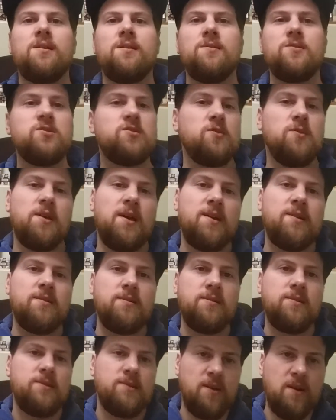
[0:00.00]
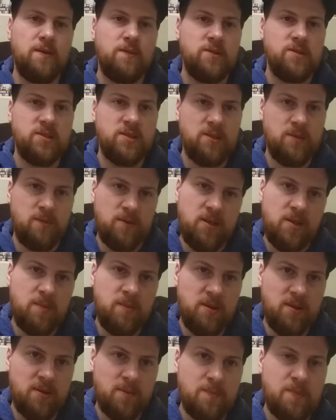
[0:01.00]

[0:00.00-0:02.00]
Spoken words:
So that obviously would keep me here.